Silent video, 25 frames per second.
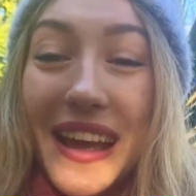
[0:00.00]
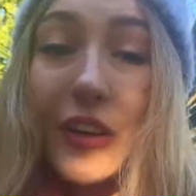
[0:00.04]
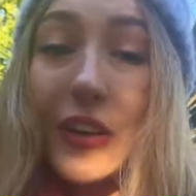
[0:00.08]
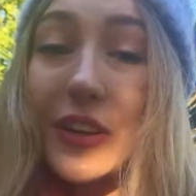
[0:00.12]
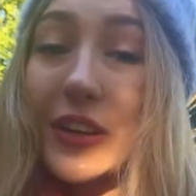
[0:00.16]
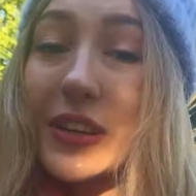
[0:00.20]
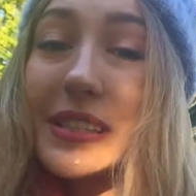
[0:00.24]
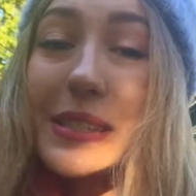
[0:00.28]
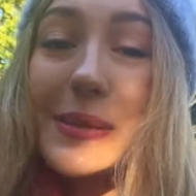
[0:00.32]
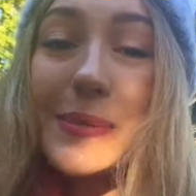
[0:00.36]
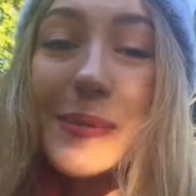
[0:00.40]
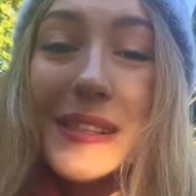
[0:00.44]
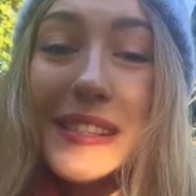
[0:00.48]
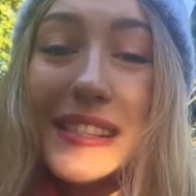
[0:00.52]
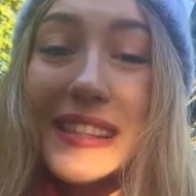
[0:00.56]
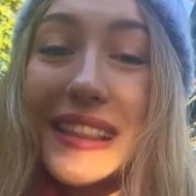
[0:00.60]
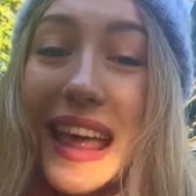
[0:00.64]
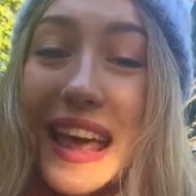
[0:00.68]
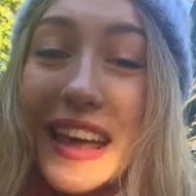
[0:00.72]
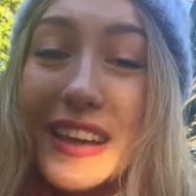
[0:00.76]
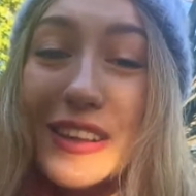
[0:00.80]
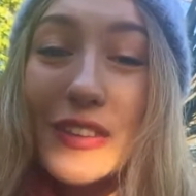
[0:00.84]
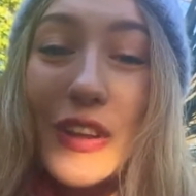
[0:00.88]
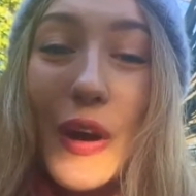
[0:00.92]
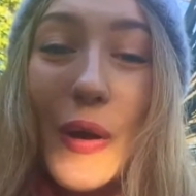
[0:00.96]
Christmas,
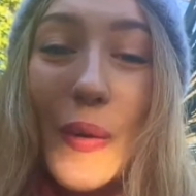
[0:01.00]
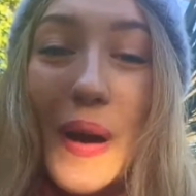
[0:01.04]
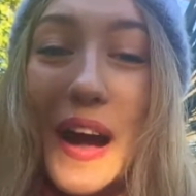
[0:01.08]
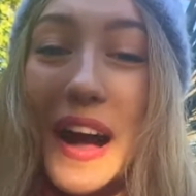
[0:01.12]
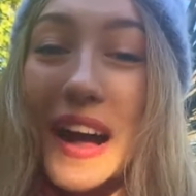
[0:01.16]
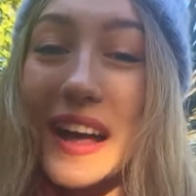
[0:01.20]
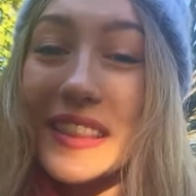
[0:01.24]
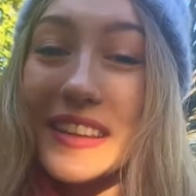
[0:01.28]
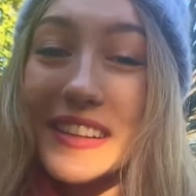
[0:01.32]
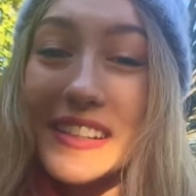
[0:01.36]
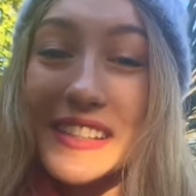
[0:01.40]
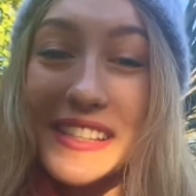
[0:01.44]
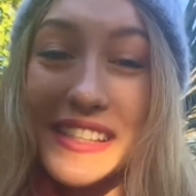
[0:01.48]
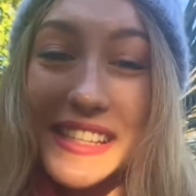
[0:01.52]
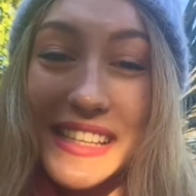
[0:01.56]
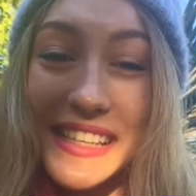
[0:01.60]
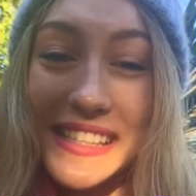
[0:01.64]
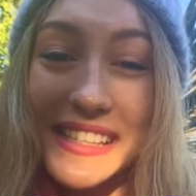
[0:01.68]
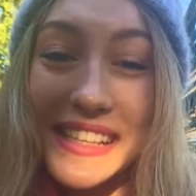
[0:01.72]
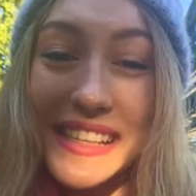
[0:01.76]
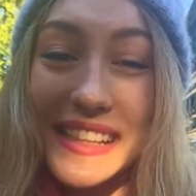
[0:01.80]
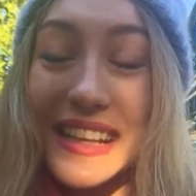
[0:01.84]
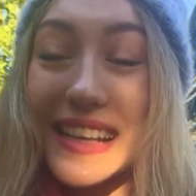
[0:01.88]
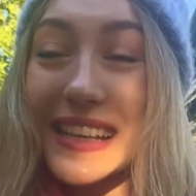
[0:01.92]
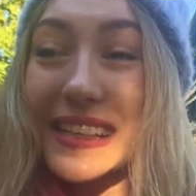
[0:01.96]
like no other
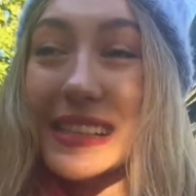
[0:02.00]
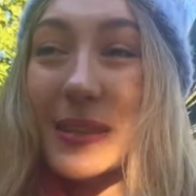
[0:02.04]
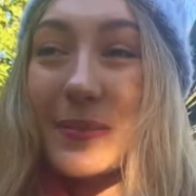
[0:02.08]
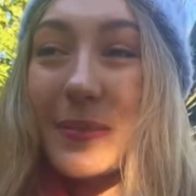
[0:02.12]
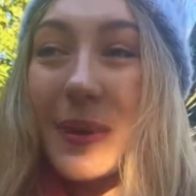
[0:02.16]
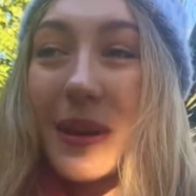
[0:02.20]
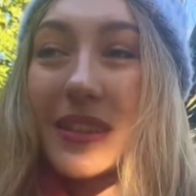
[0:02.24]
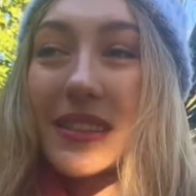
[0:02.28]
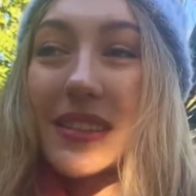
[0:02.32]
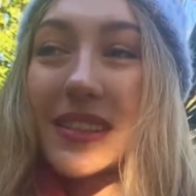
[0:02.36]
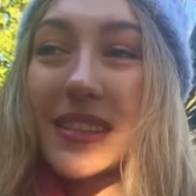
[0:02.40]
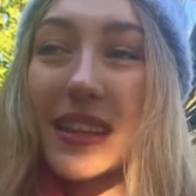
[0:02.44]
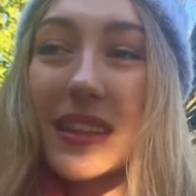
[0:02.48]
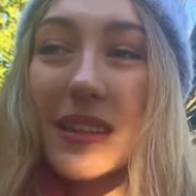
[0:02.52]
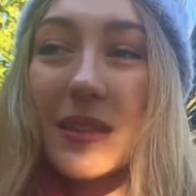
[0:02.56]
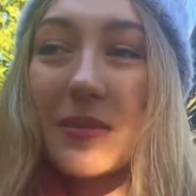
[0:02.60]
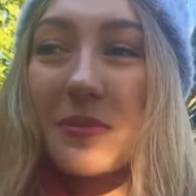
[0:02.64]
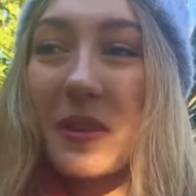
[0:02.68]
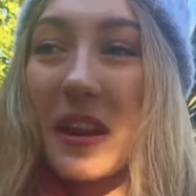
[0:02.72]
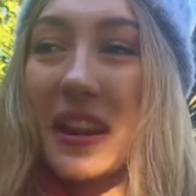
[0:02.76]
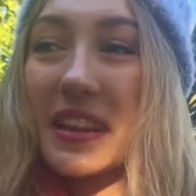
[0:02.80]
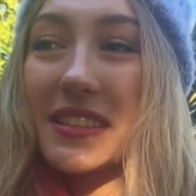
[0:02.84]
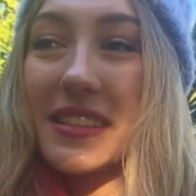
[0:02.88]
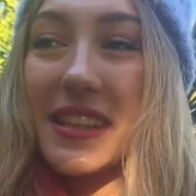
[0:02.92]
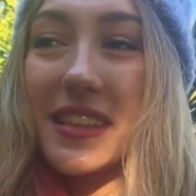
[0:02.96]
season, is about
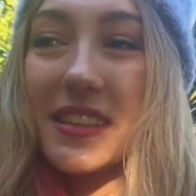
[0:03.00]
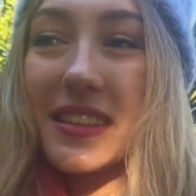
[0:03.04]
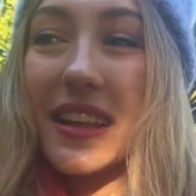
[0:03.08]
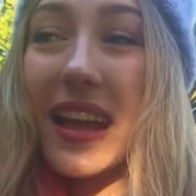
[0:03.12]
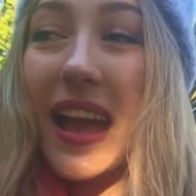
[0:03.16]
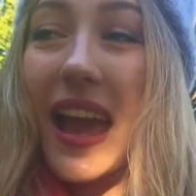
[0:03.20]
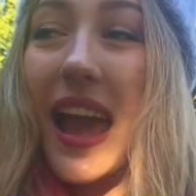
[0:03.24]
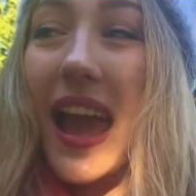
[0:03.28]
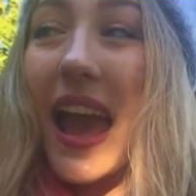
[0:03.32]
celebrating,